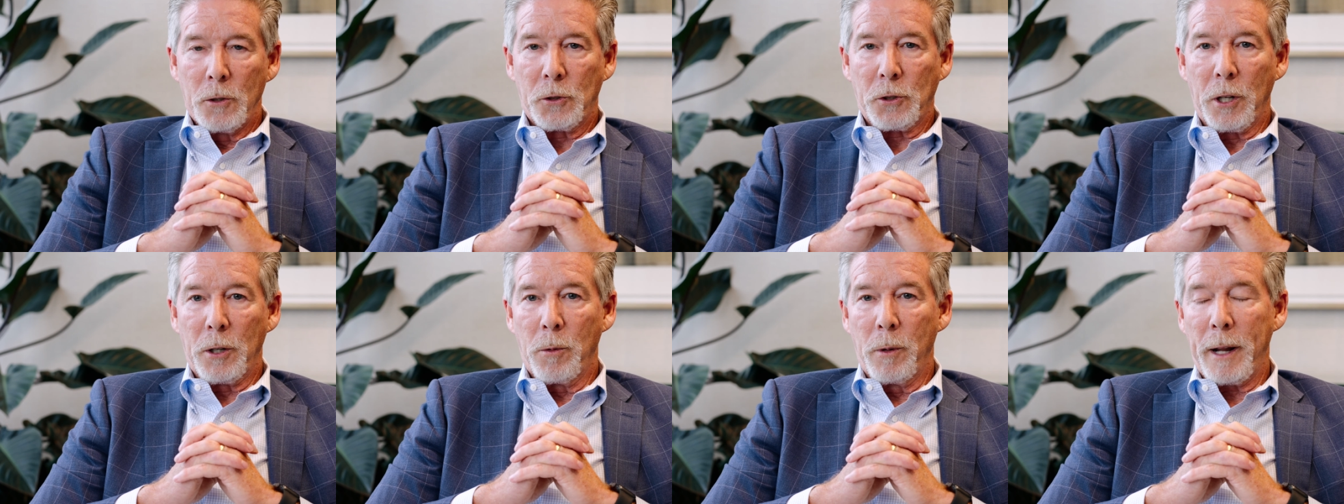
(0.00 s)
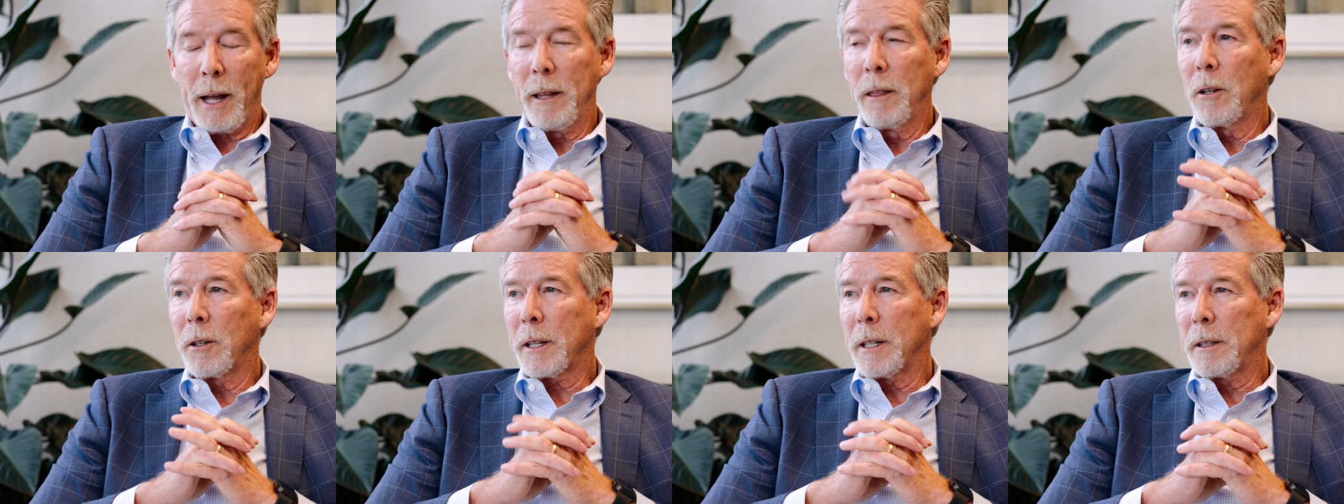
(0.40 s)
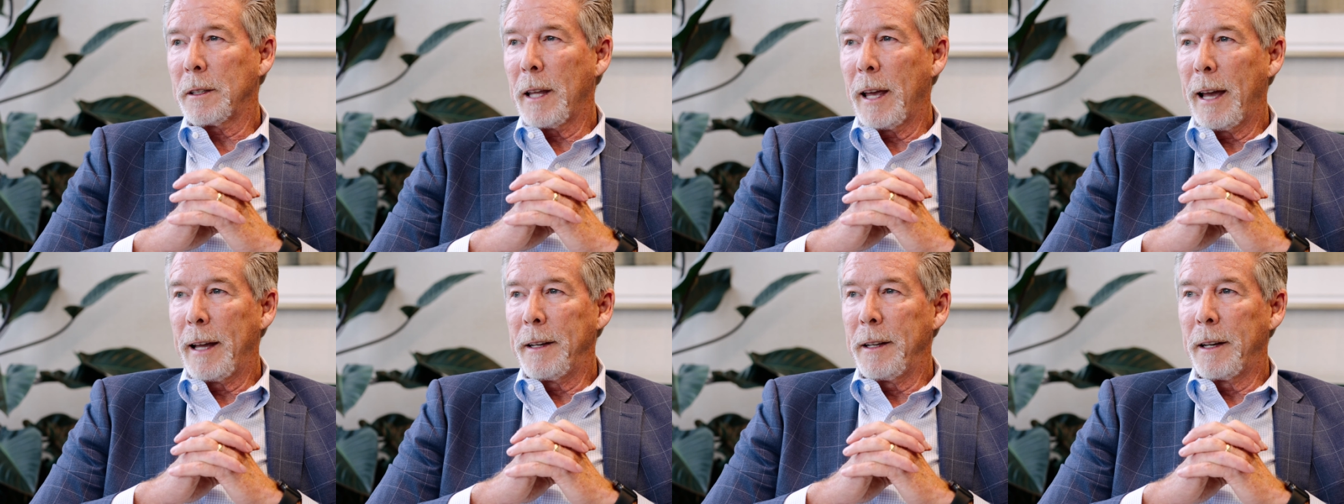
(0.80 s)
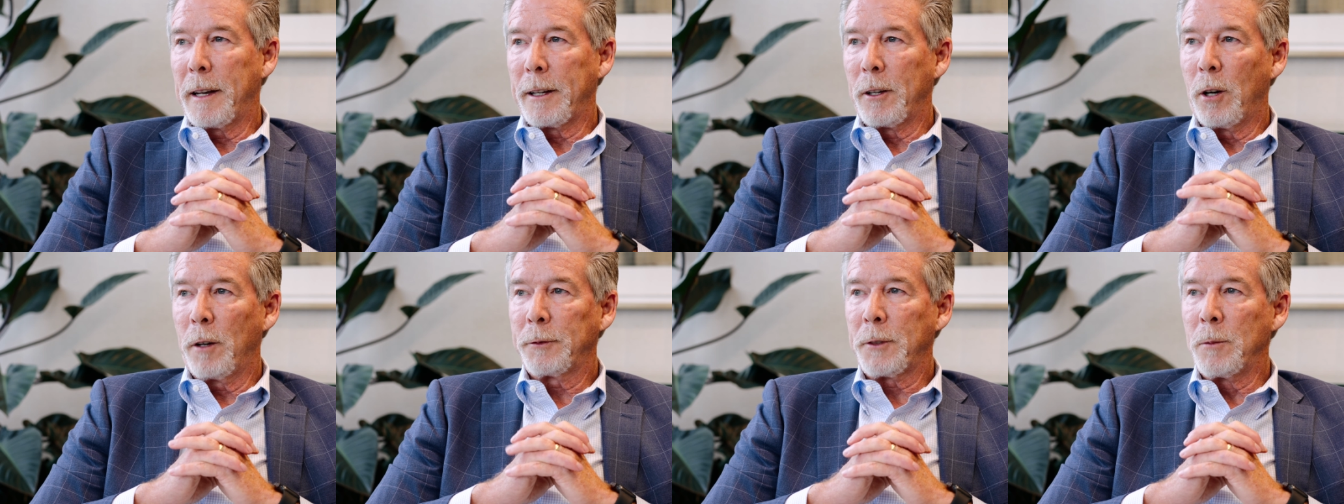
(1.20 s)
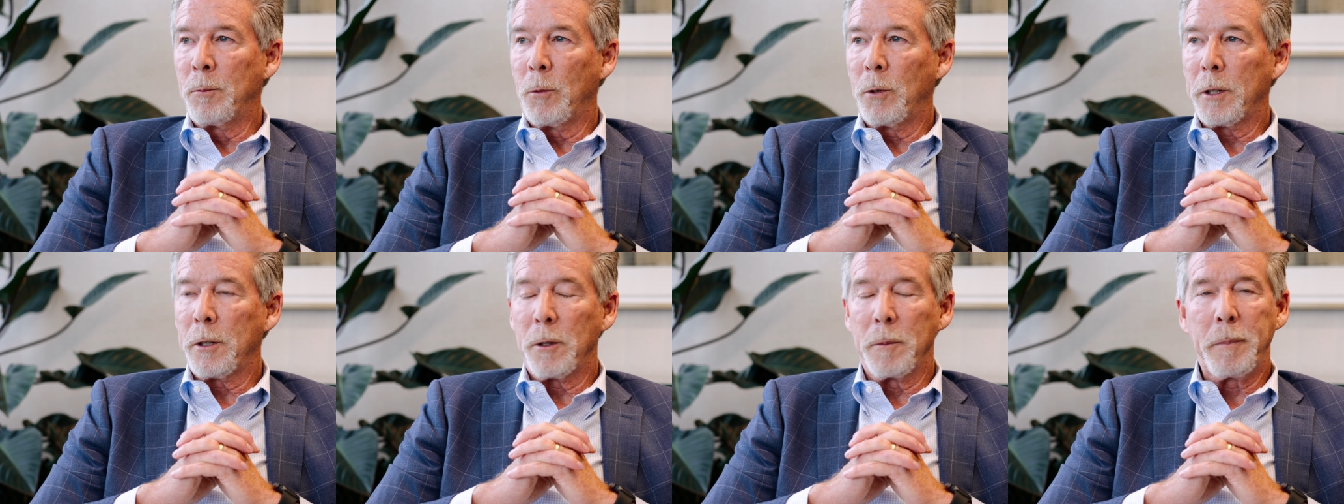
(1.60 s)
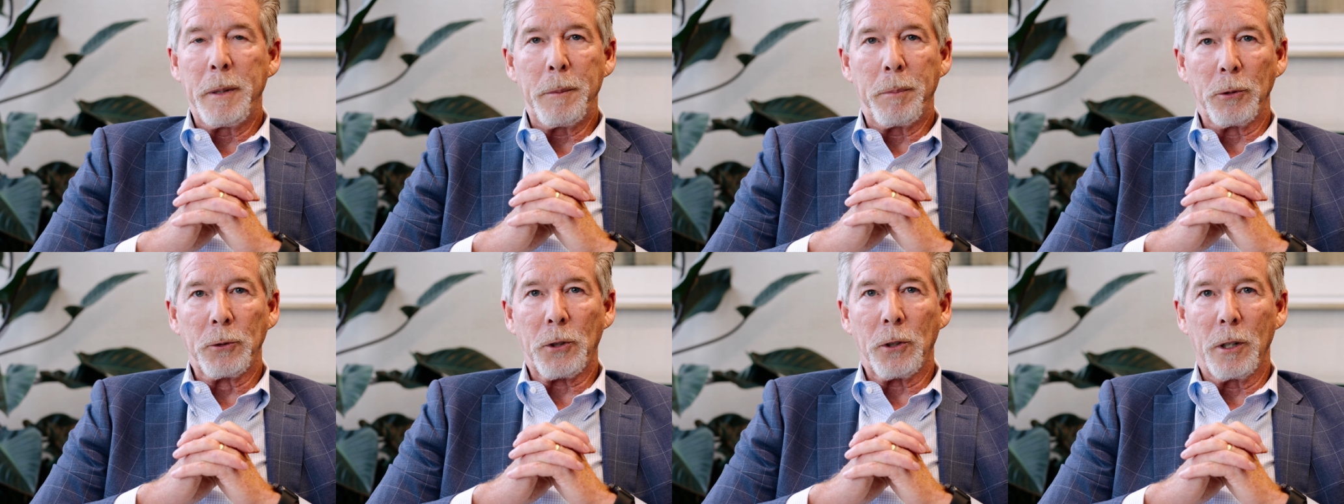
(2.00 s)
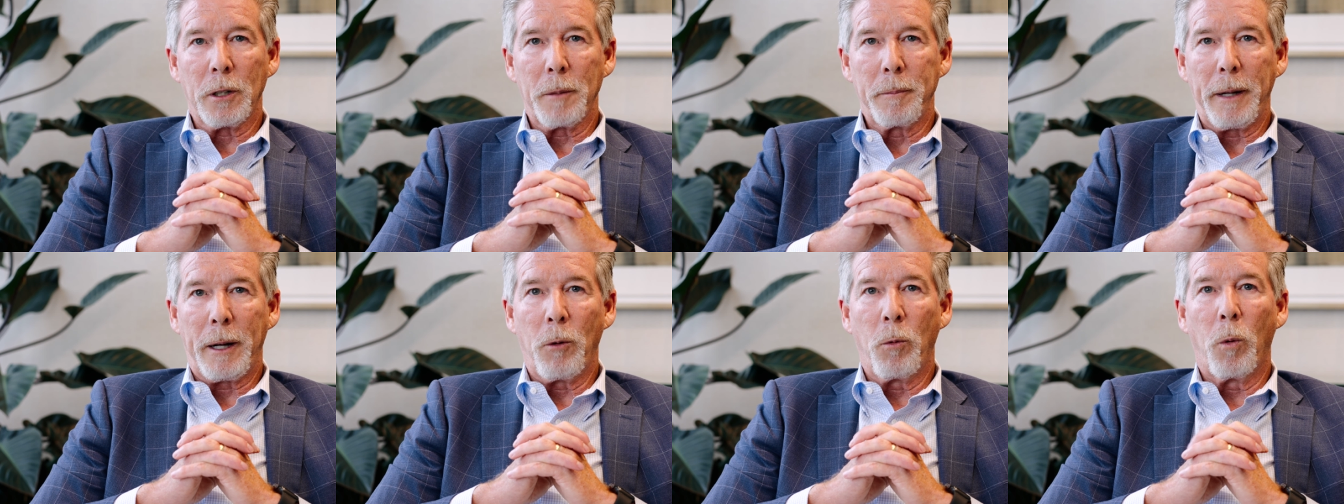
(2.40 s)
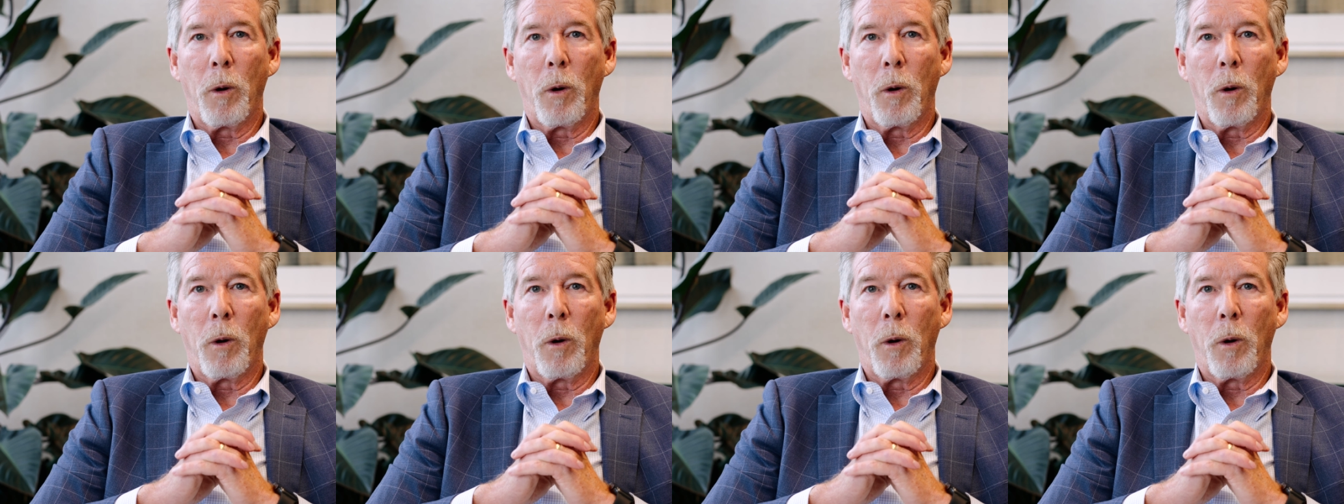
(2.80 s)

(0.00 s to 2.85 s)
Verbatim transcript: So when I look at that, and I often will hear people talk about